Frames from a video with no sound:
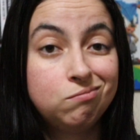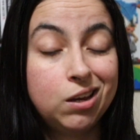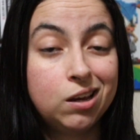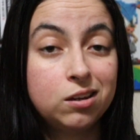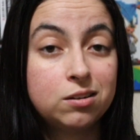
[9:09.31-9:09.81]

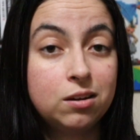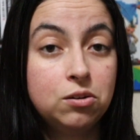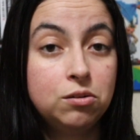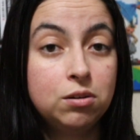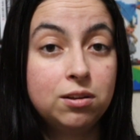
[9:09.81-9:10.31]
because I
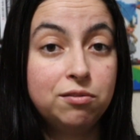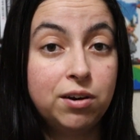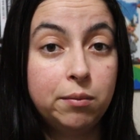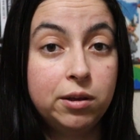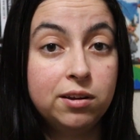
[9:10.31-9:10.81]
knew that the
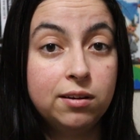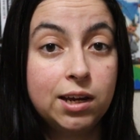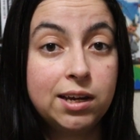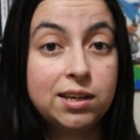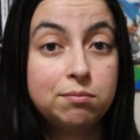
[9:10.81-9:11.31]
family didn't
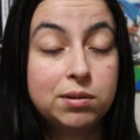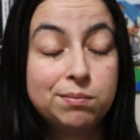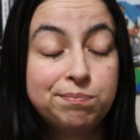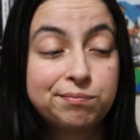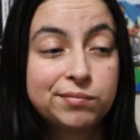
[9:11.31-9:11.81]
like it,
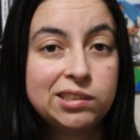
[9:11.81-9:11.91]
but